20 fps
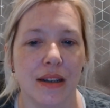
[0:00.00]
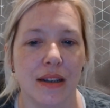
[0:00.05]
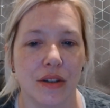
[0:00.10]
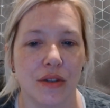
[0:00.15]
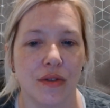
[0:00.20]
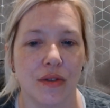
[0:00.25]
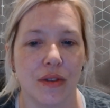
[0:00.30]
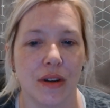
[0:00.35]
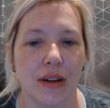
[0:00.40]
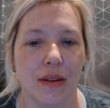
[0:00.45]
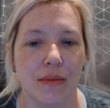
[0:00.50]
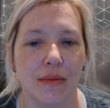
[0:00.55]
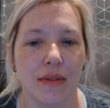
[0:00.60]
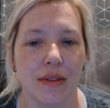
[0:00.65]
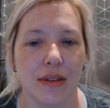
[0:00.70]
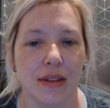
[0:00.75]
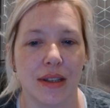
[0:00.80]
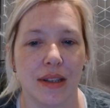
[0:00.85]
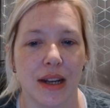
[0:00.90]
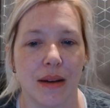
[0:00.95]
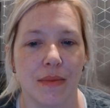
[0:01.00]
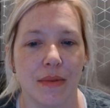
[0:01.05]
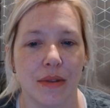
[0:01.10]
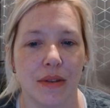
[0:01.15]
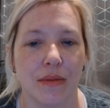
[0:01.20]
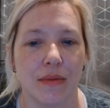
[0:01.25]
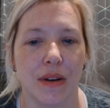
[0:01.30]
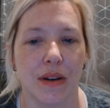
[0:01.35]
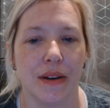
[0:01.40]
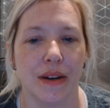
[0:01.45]
Try and stay up
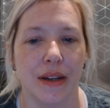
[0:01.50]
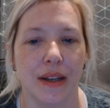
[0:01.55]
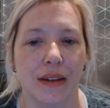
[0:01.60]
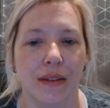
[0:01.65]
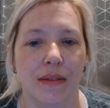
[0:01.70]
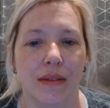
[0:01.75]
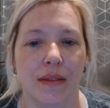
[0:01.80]
till 9,